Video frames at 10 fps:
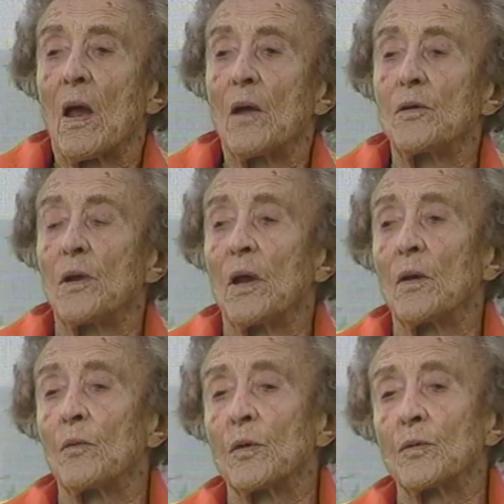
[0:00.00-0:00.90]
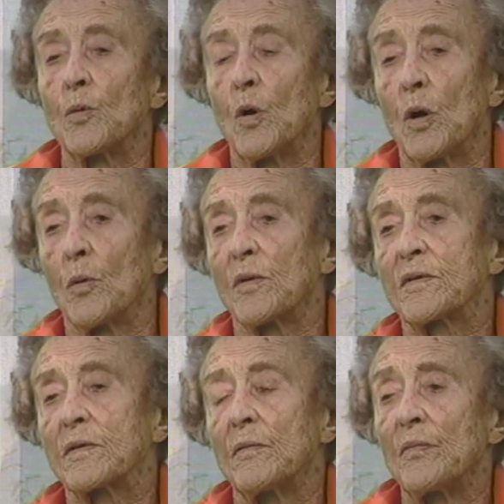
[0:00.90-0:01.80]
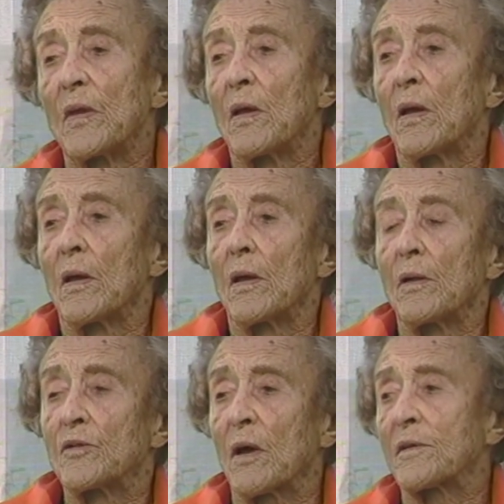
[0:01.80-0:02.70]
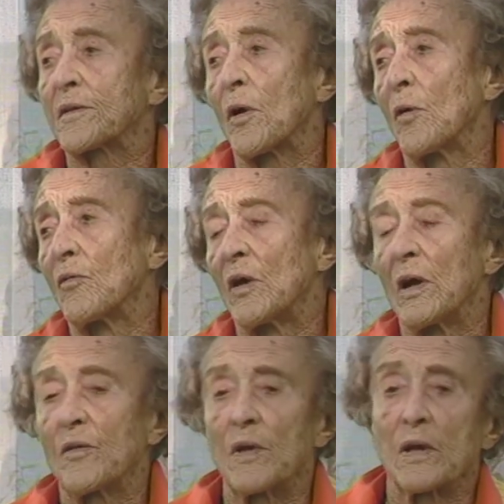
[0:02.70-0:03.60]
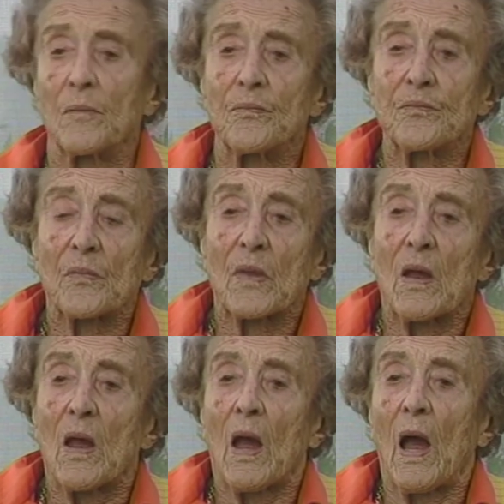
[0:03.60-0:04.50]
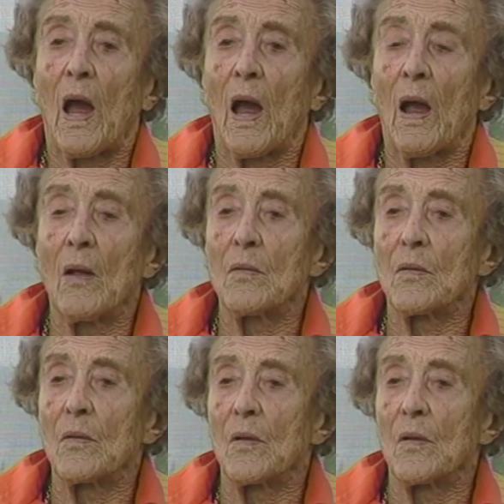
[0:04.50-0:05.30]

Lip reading: and the war was just over, I think, but